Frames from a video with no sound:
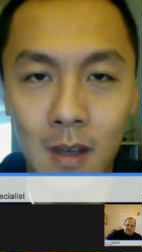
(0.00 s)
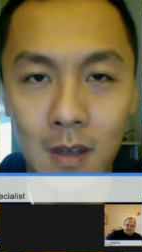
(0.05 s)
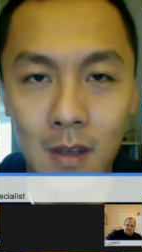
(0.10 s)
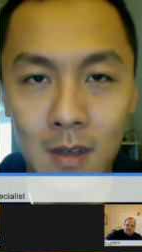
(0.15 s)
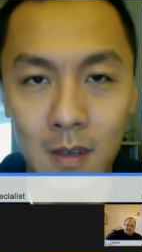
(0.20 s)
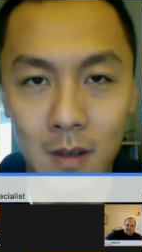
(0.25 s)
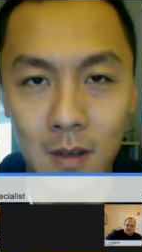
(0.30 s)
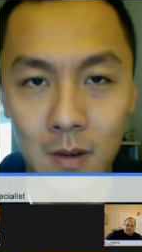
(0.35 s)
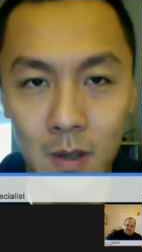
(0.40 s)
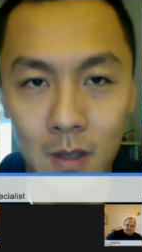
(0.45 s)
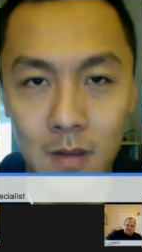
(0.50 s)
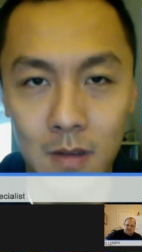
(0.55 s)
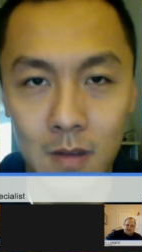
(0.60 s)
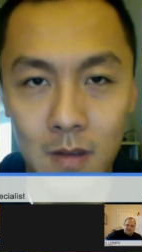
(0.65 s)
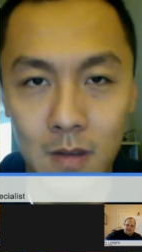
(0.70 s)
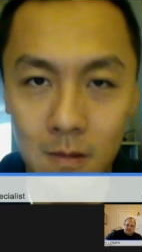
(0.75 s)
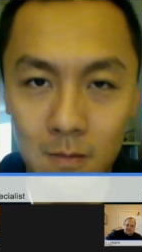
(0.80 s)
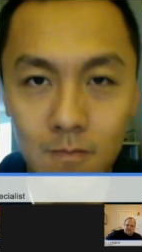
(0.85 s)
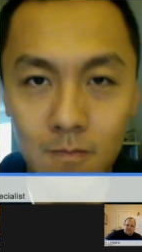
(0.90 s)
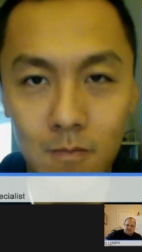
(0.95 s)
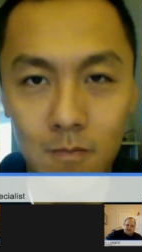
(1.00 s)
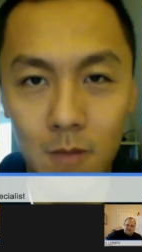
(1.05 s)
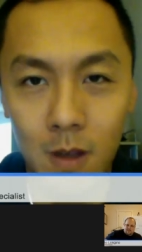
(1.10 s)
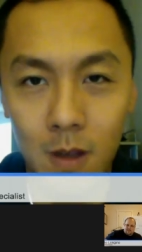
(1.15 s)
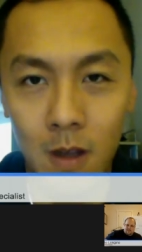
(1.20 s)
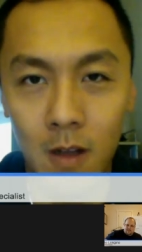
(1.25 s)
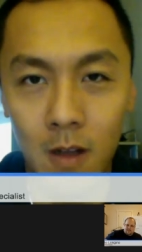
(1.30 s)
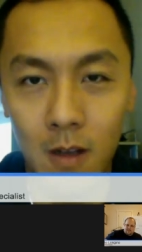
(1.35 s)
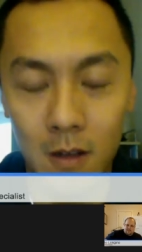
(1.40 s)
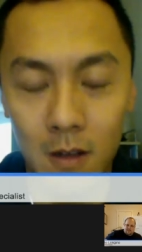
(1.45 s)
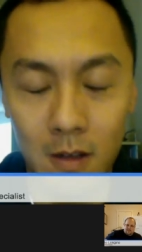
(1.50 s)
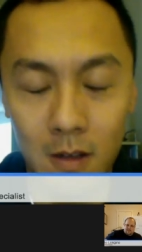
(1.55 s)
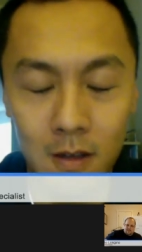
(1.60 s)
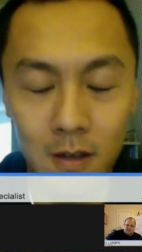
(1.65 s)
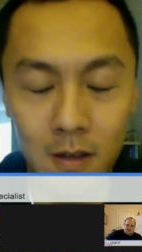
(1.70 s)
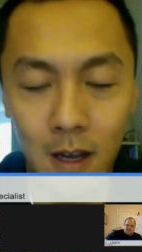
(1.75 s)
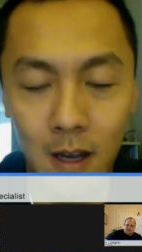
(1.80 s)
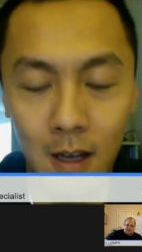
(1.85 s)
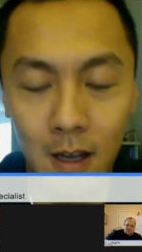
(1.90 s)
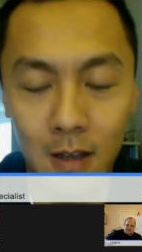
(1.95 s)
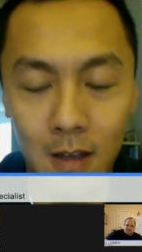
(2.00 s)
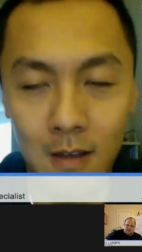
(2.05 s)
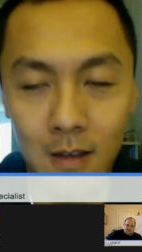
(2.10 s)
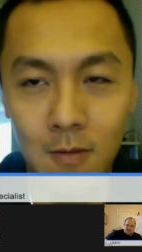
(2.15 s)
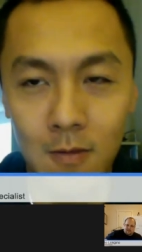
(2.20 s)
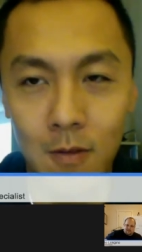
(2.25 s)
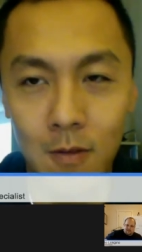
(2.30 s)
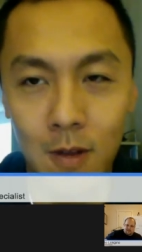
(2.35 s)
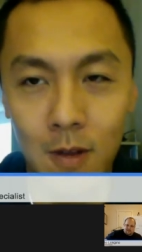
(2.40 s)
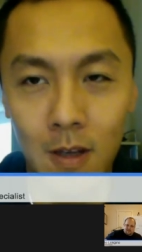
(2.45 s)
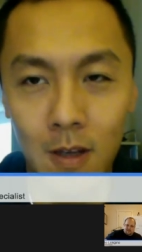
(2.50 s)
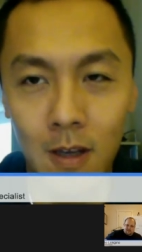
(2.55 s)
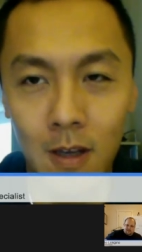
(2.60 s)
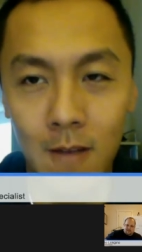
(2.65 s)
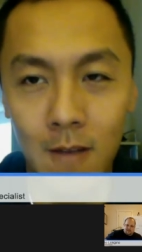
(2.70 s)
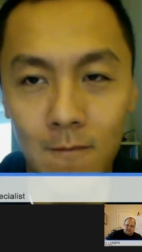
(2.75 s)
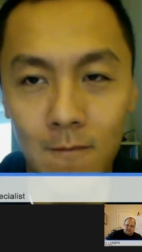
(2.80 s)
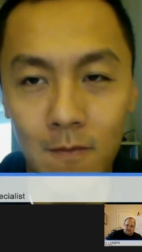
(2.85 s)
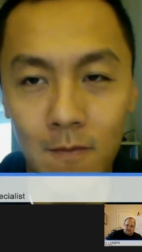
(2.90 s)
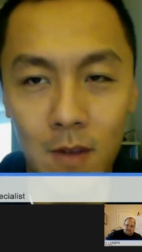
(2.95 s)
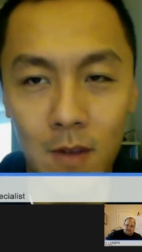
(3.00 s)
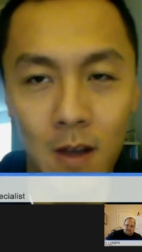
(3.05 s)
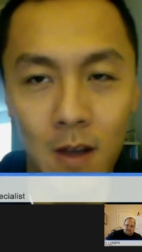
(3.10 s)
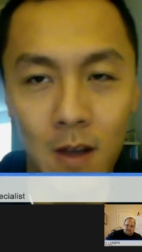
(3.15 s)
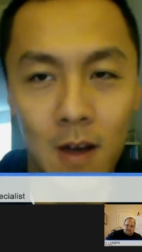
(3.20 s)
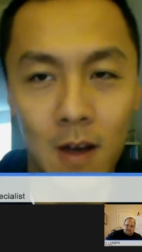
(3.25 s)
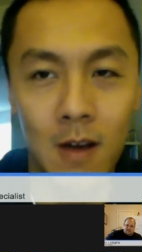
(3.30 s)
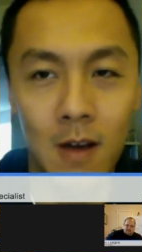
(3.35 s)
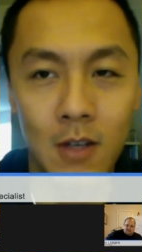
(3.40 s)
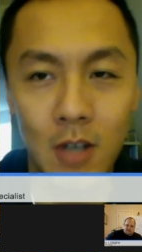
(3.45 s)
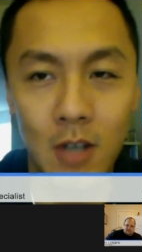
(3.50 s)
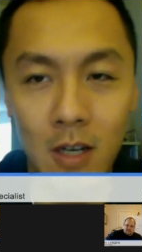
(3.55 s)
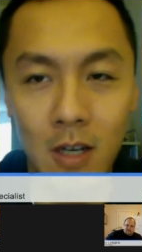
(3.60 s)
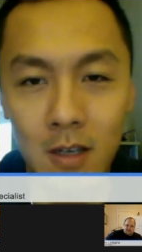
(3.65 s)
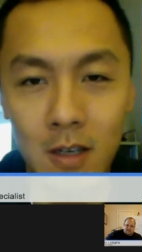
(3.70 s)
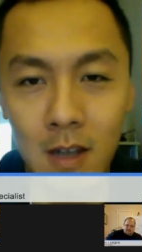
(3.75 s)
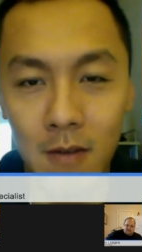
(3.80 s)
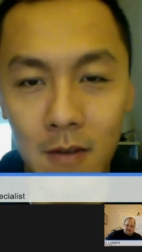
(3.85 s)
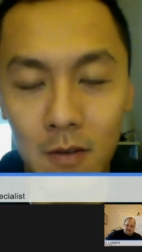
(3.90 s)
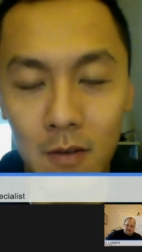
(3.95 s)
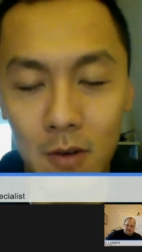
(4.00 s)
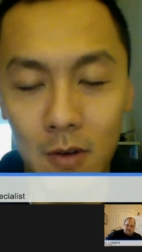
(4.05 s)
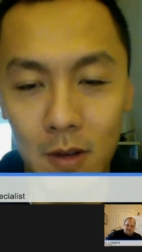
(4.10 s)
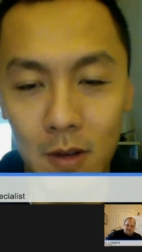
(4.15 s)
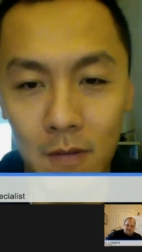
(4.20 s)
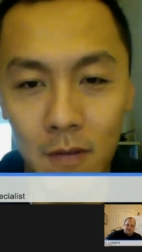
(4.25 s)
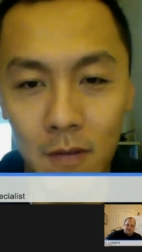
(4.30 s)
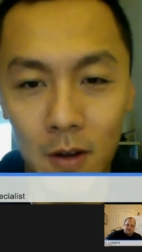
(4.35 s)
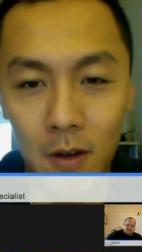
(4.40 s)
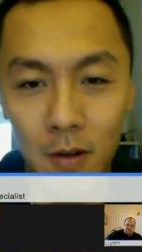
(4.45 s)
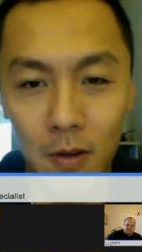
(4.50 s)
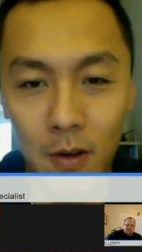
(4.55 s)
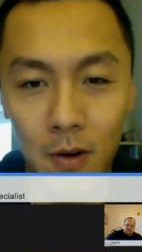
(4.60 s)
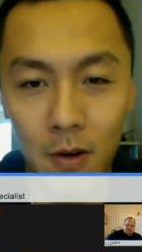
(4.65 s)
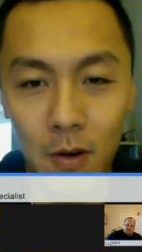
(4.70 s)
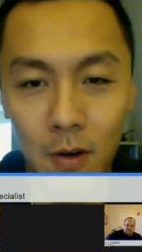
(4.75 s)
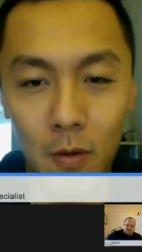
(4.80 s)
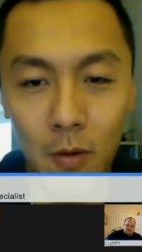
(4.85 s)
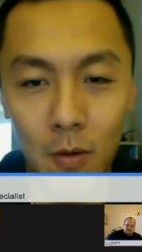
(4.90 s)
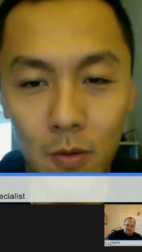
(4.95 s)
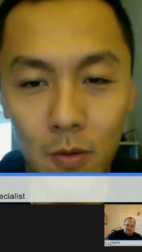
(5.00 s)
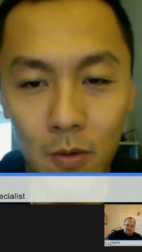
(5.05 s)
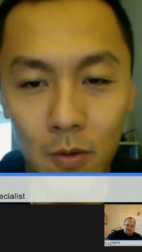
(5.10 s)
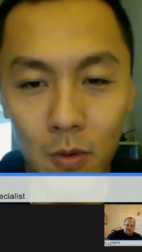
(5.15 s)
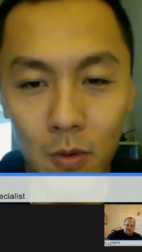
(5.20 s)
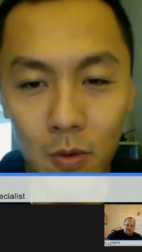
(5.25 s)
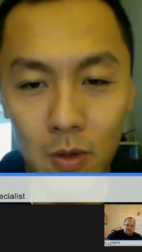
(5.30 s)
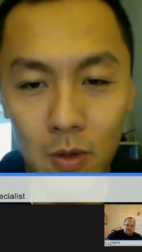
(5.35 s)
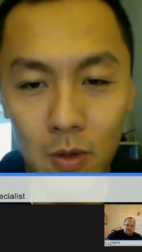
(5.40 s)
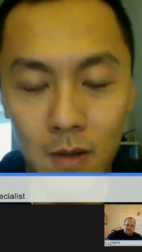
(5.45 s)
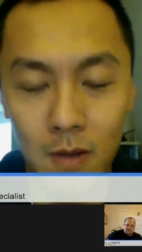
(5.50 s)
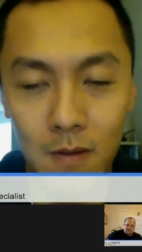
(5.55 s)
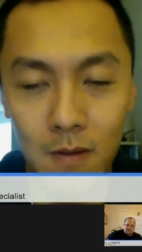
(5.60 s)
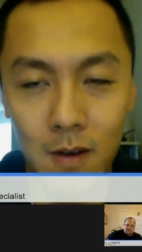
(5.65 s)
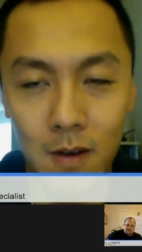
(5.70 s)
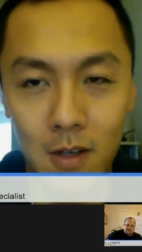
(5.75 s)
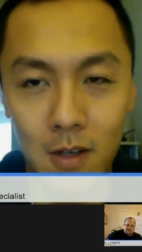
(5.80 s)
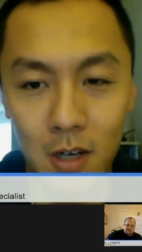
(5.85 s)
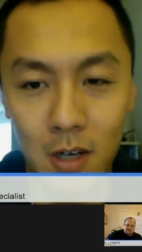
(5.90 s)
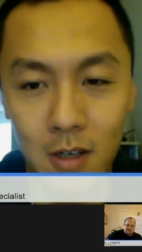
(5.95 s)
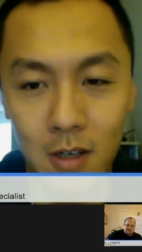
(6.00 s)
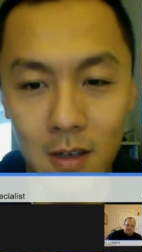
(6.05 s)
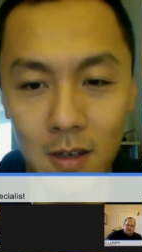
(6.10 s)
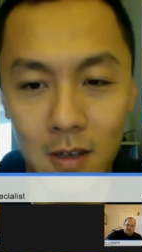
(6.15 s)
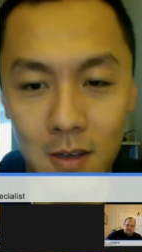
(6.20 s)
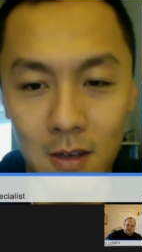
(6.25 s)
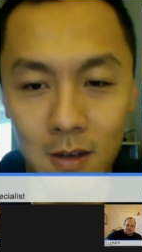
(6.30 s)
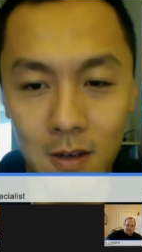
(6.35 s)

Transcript: so it's like it doesn't really judges never really follow their own rules of judging.